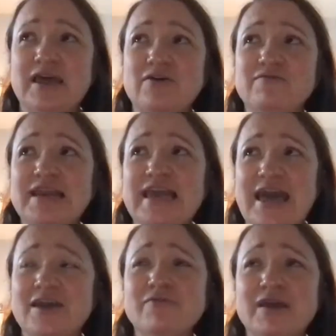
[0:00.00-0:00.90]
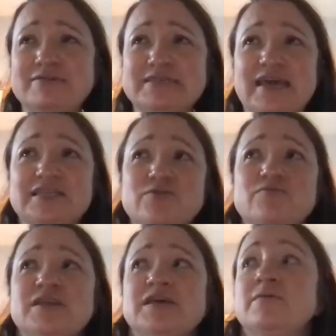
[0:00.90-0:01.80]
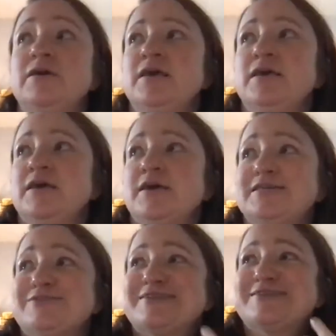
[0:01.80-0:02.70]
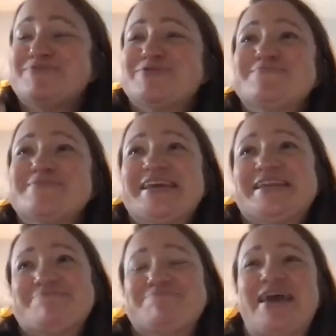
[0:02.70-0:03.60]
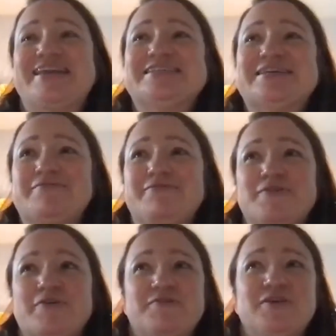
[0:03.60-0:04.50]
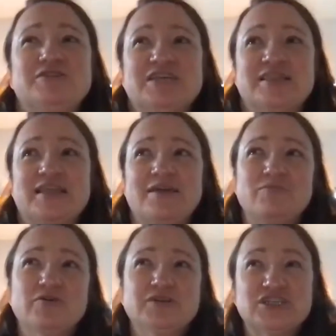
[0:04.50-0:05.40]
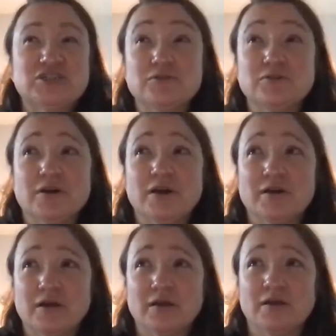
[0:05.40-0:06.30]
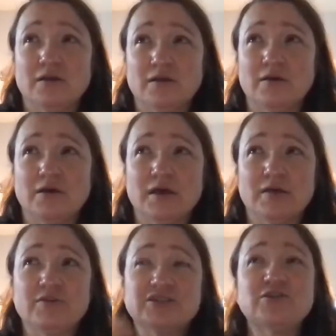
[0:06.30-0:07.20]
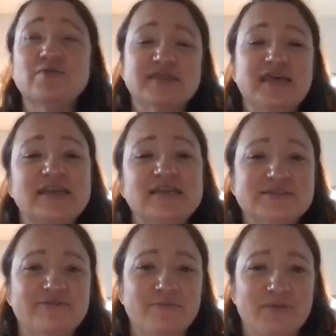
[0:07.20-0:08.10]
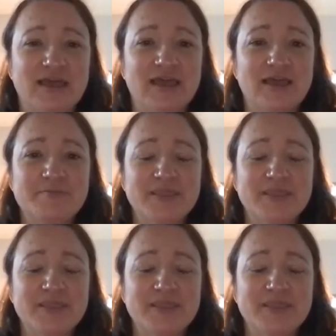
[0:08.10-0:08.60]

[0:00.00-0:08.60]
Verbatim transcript: got really angry i was like i don't want to i don't want to put money in a pension for a future that i'm not sure I'm not sure what that is for me.